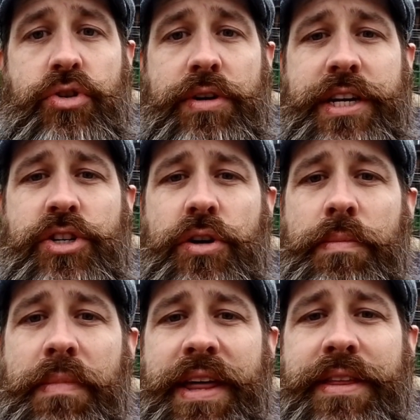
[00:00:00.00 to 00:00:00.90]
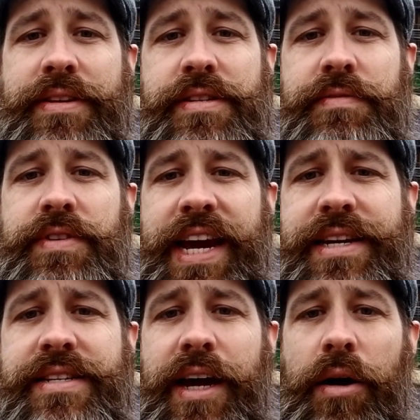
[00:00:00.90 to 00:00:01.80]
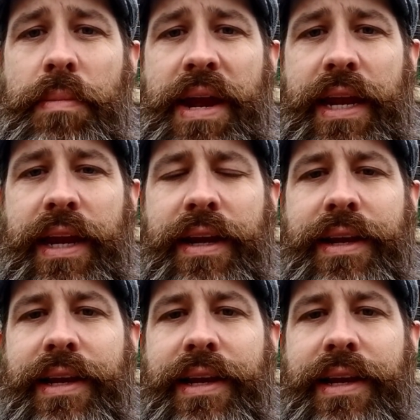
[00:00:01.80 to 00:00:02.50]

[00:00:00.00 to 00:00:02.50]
traditional methods of textile making